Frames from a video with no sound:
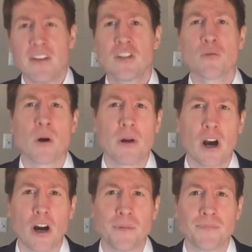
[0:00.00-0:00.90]
this is where we
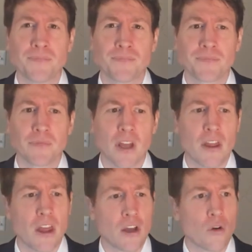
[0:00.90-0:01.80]
are.
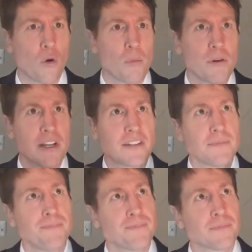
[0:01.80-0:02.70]

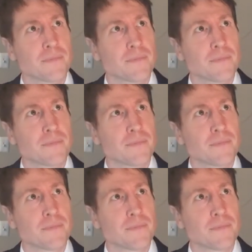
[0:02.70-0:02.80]
Corporatism